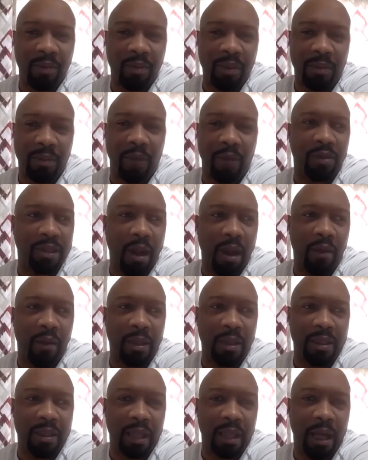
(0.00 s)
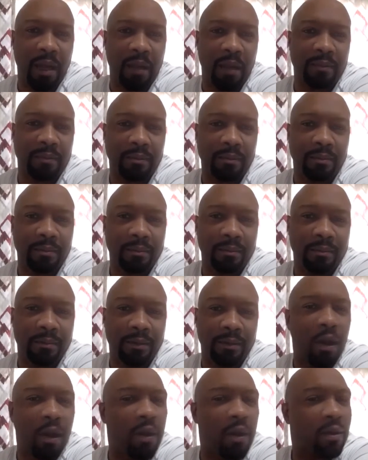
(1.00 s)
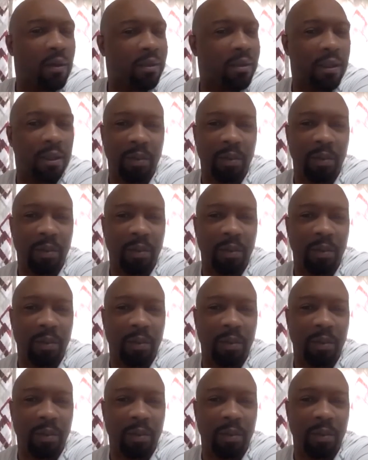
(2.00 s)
be my retirement job. Talk to the people.